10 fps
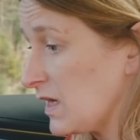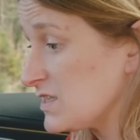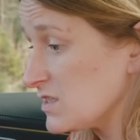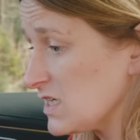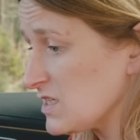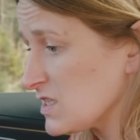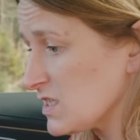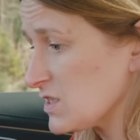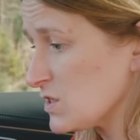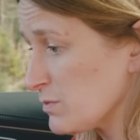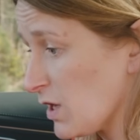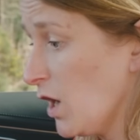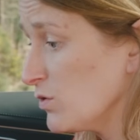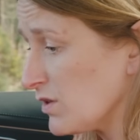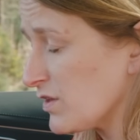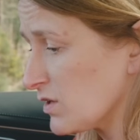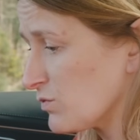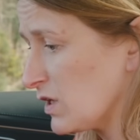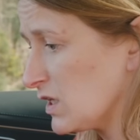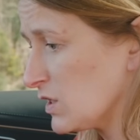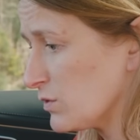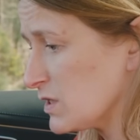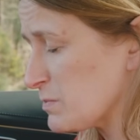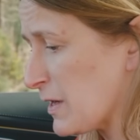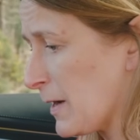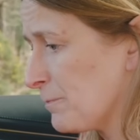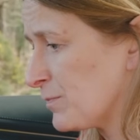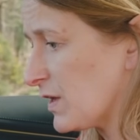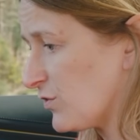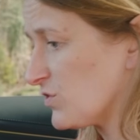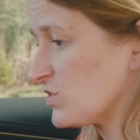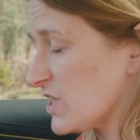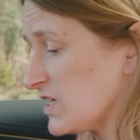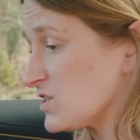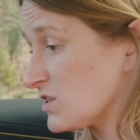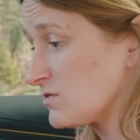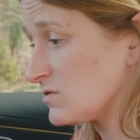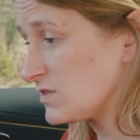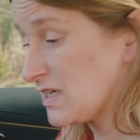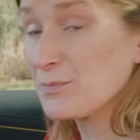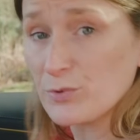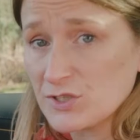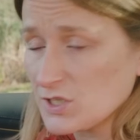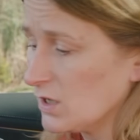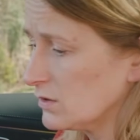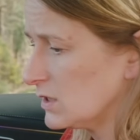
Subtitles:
It's a decent system. The only thing that really annoys me is that to change the temperature,